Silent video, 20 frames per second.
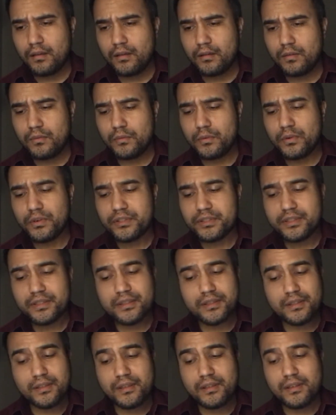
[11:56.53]
What?
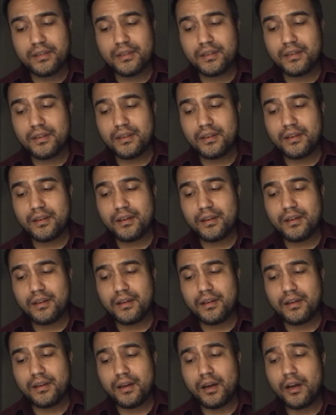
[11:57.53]

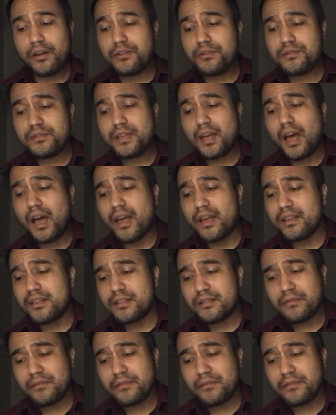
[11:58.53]
Are you tired of